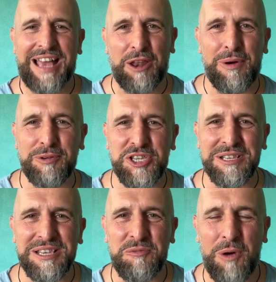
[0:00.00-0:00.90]
Hello
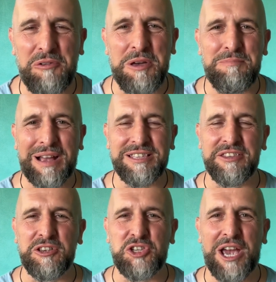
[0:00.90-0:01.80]
amateurs, welcome back
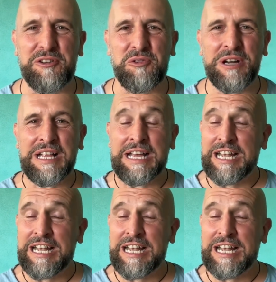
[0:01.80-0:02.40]
to the channel.